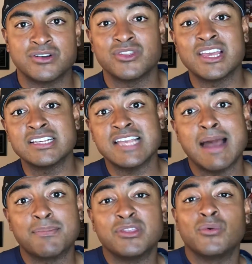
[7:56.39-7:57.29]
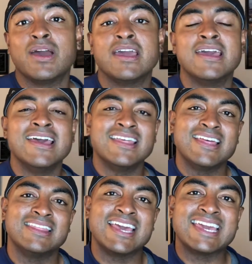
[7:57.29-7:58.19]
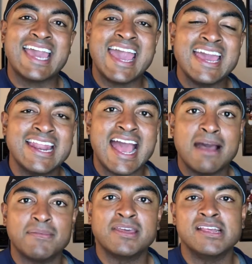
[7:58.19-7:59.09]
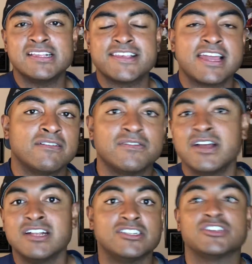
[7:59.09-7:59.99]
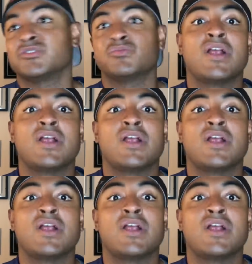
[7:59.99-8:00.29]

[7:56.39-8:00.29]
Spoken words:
or things happen the way that they can happen, instead of just